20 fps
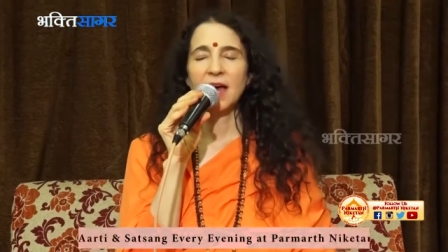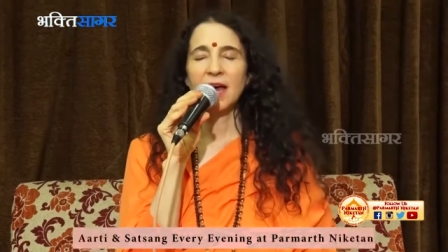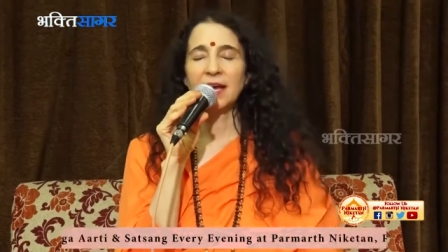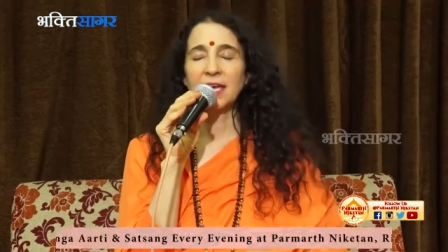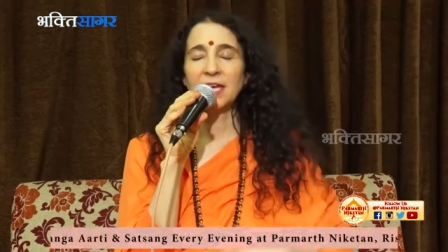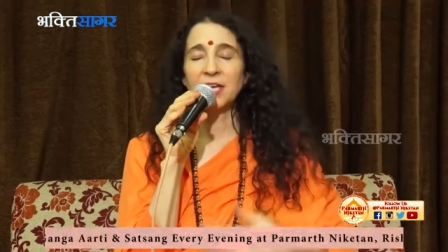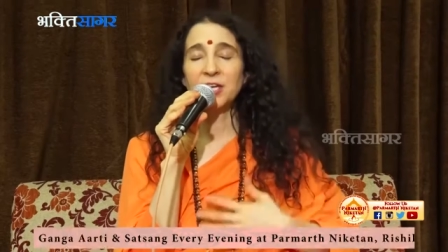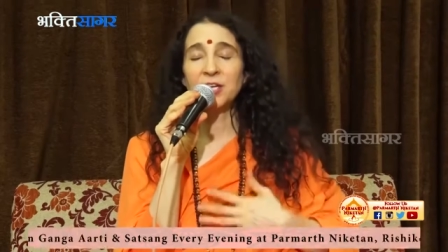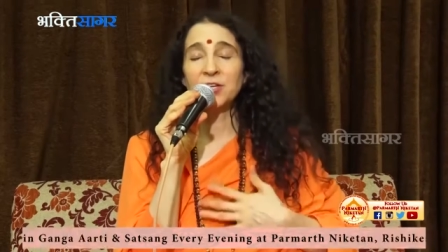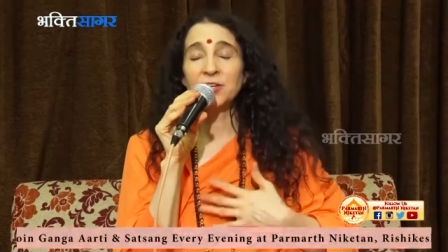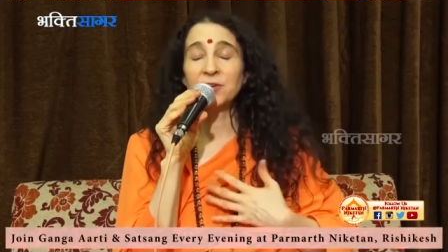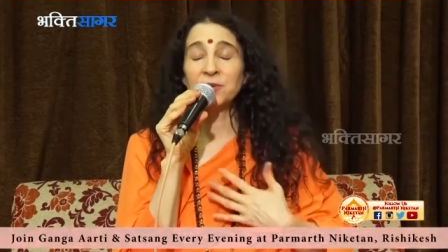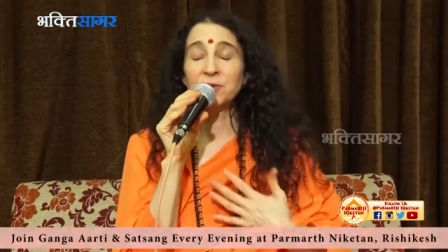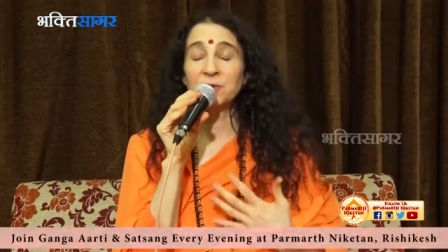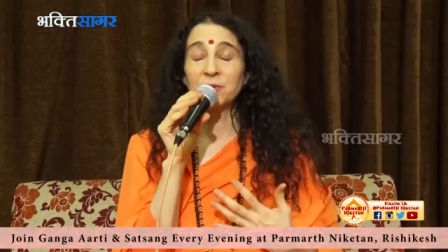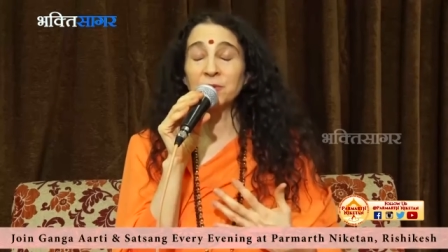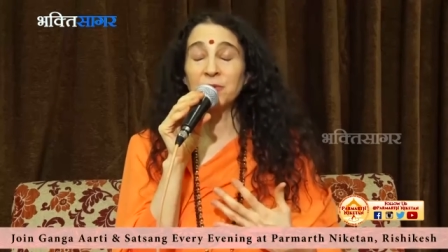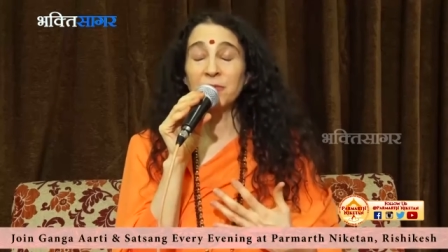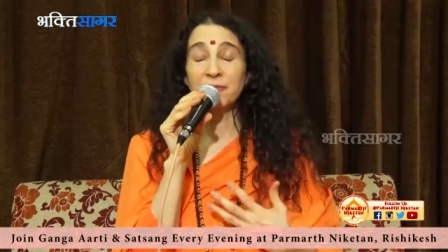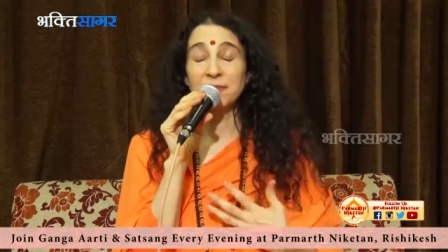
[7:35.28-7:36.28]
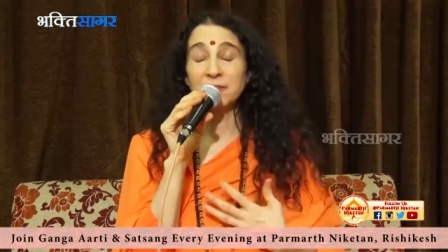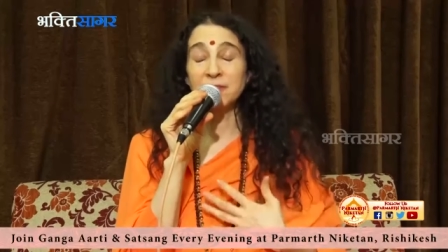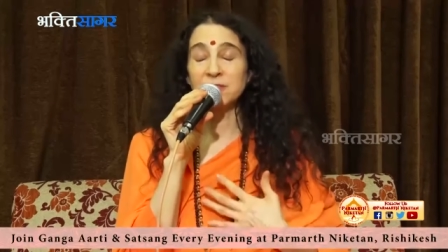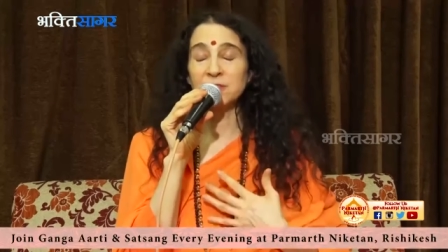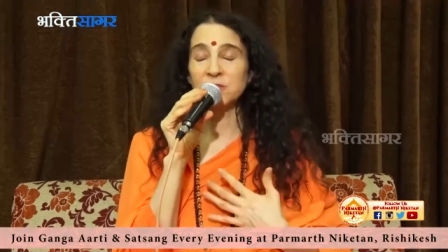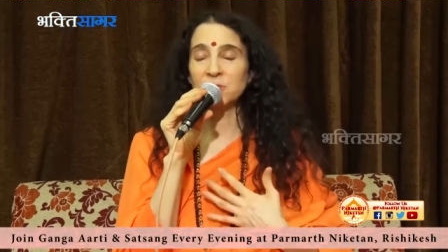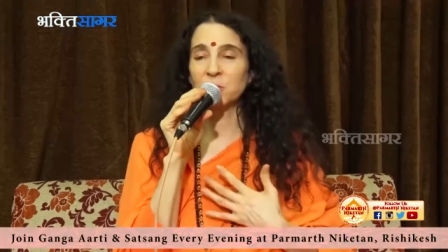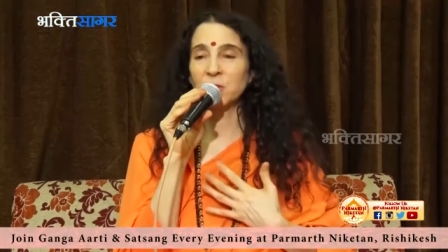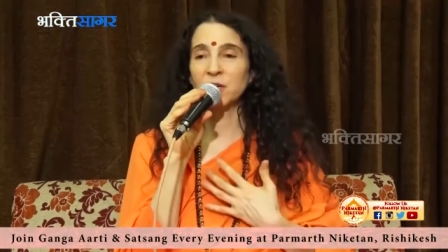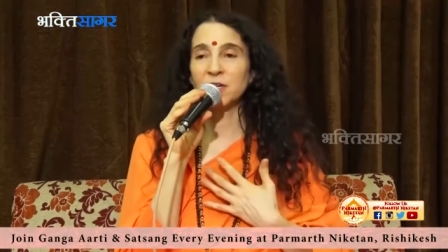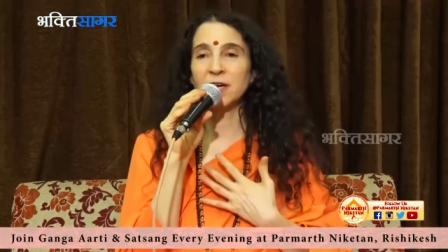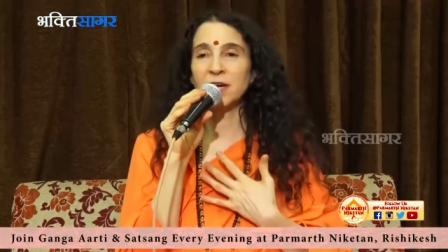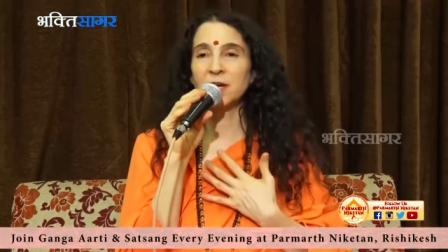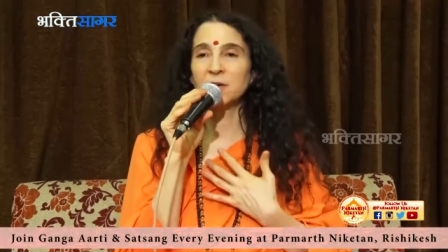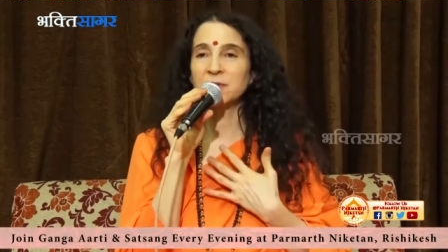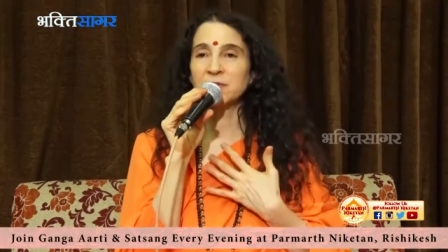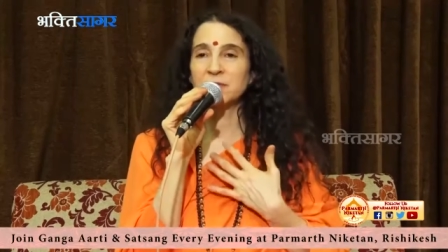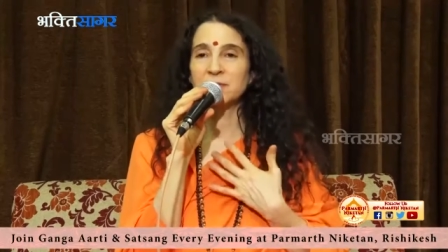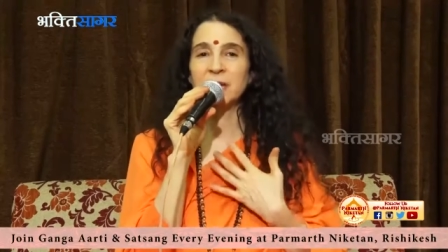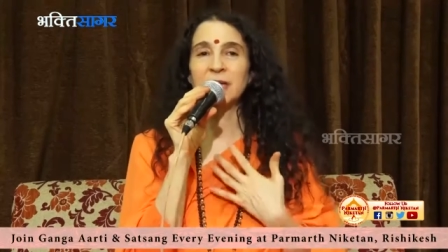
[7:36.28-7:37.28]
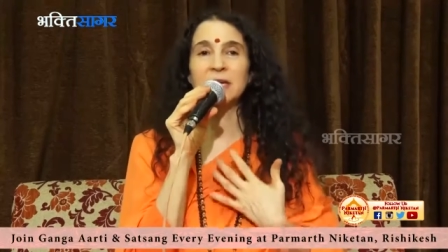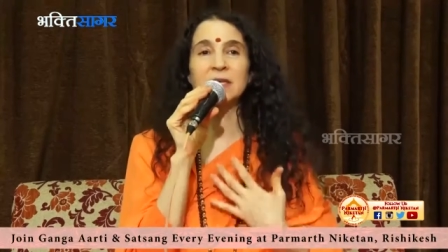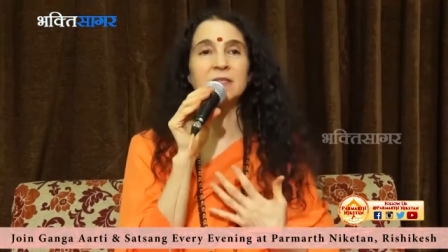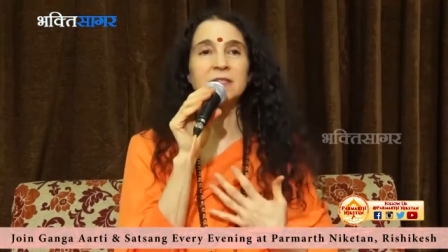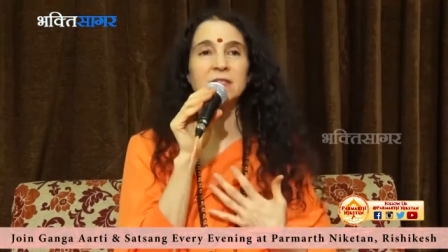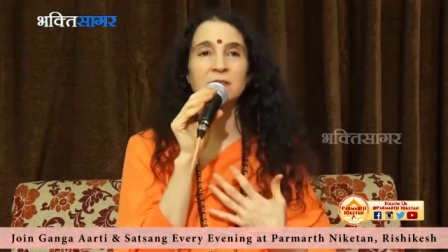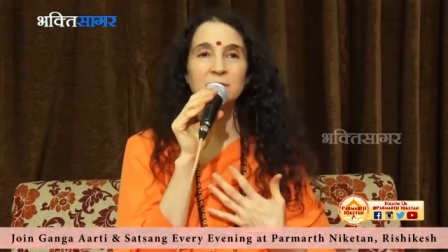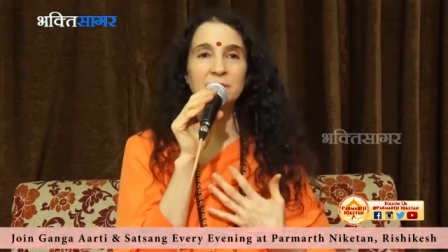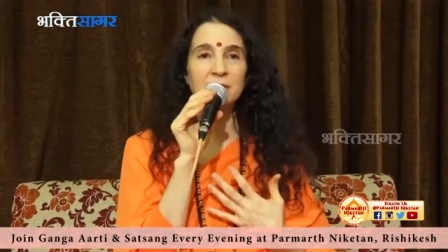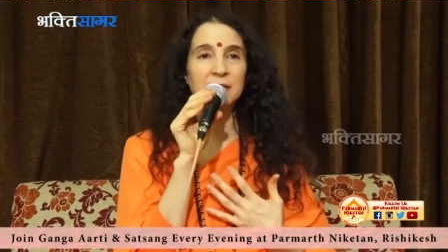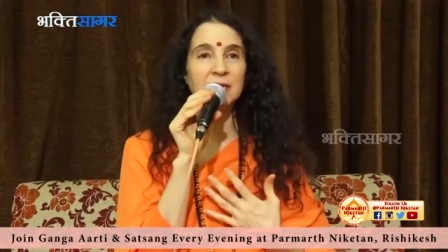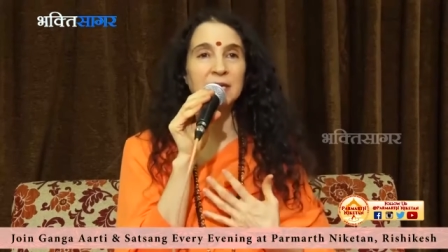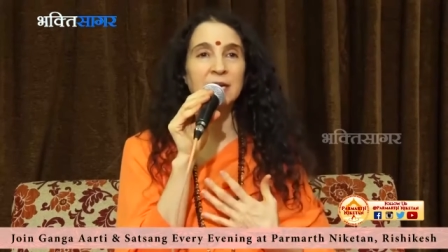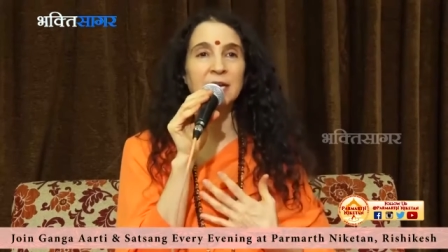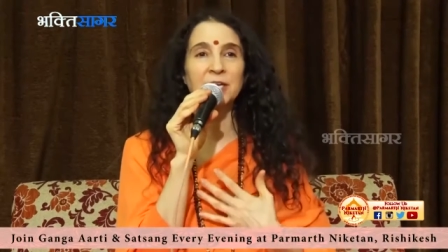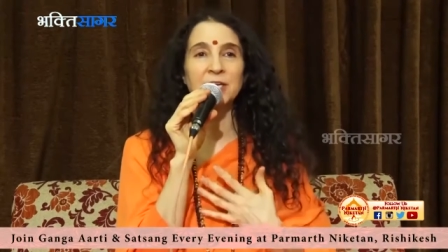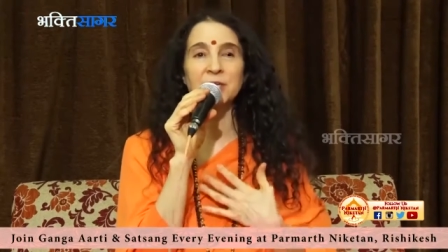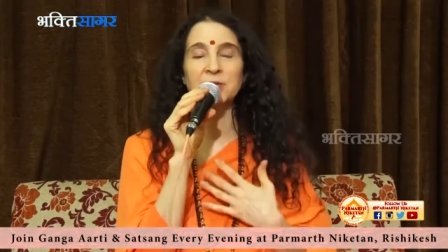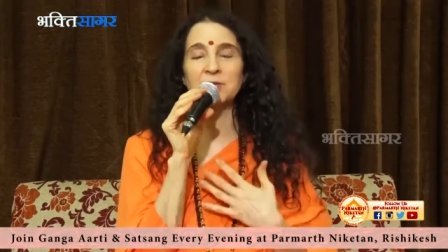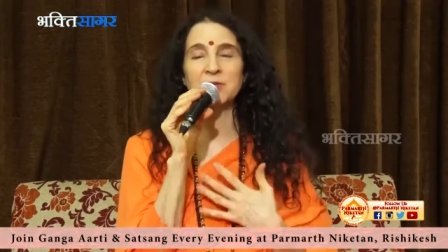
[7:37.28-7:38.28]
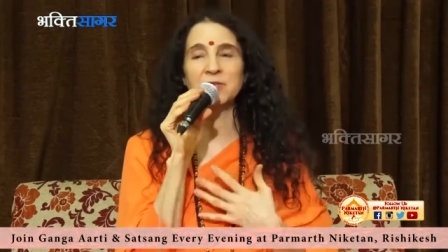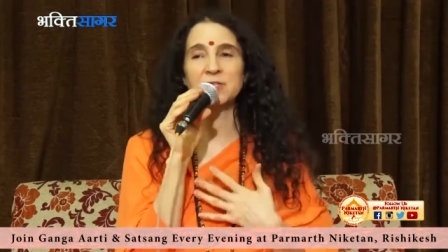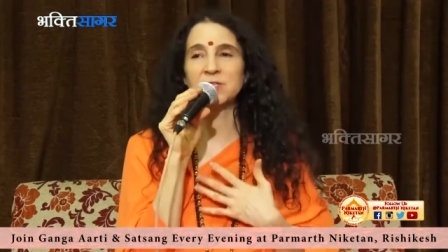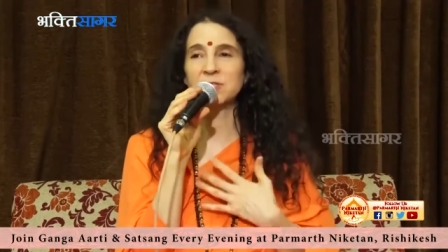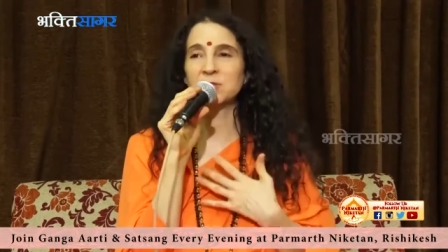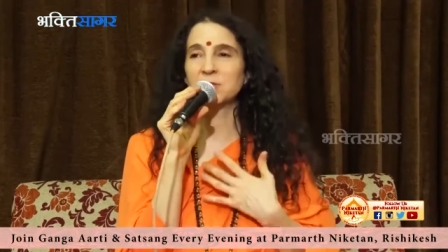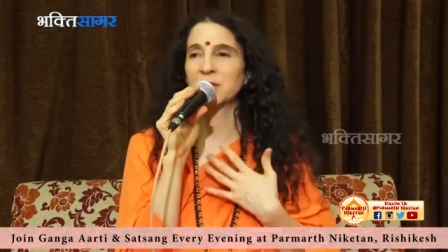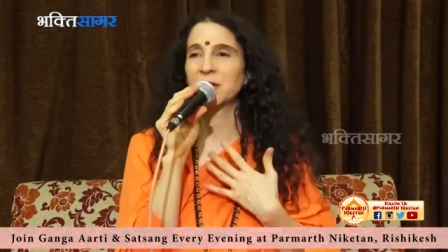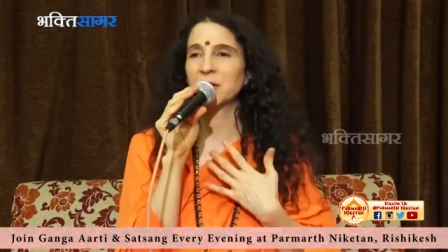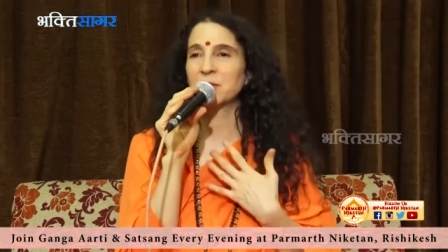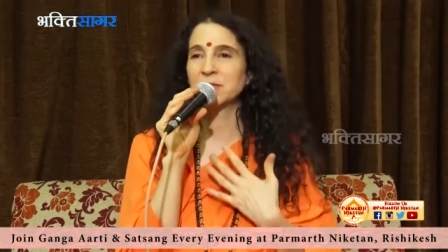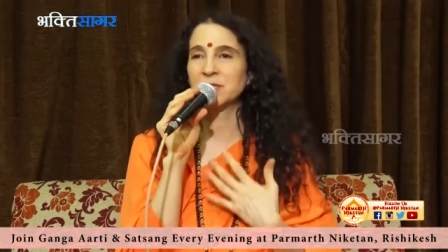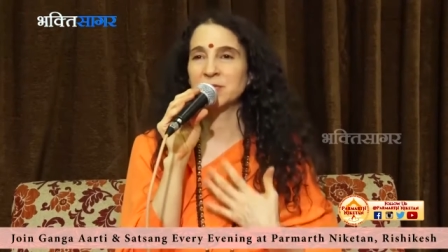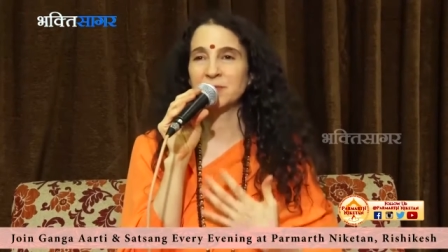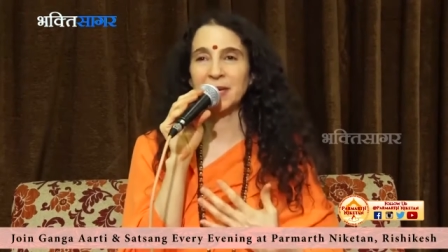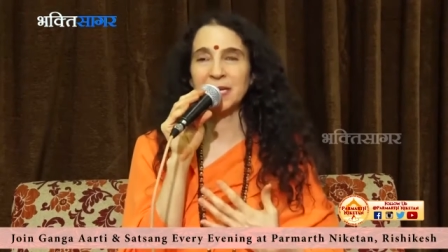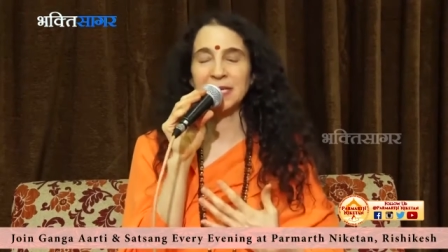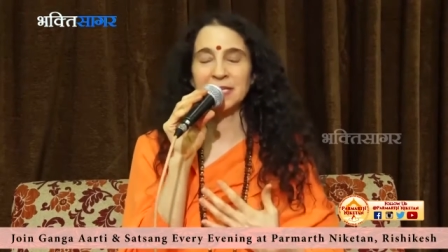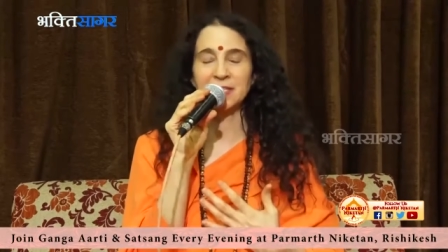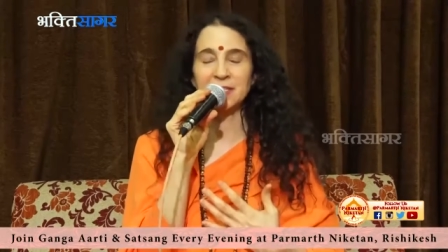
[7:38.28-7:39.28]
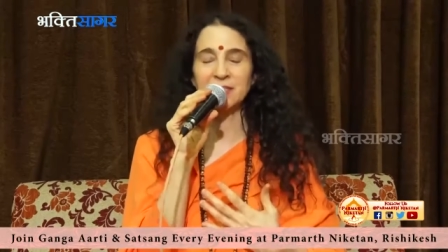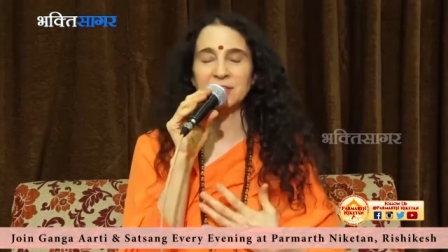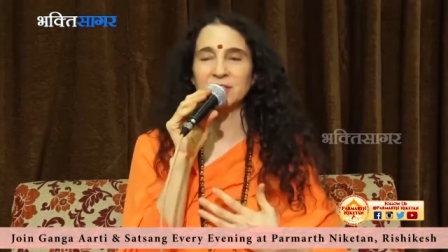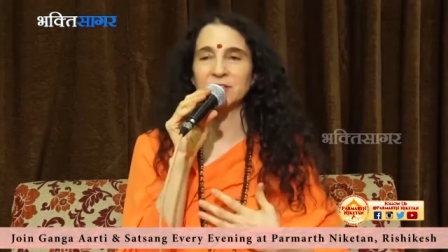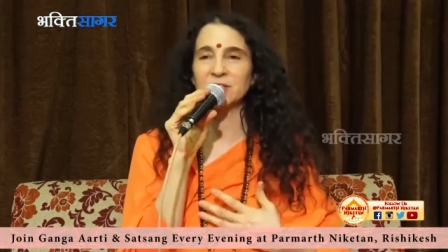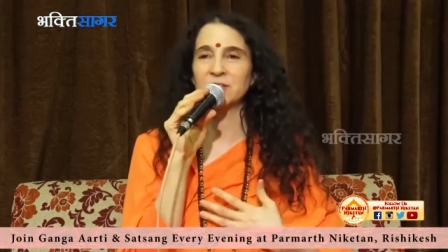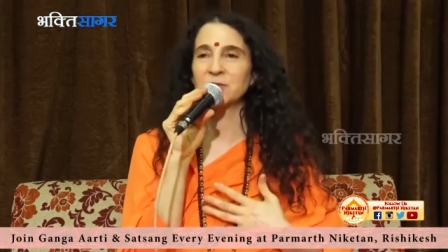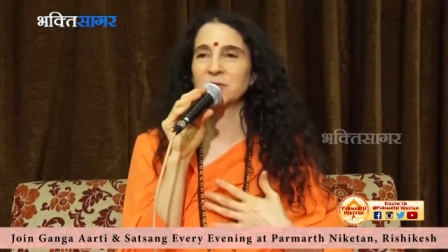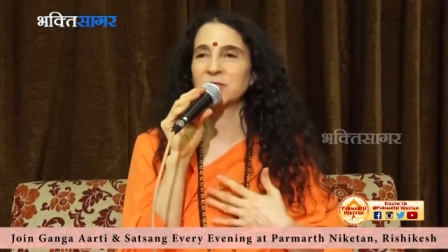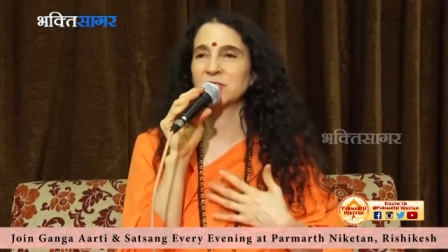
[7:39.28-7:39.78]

and I knew this is where I was meant to be. I knew this is what I was meant to do.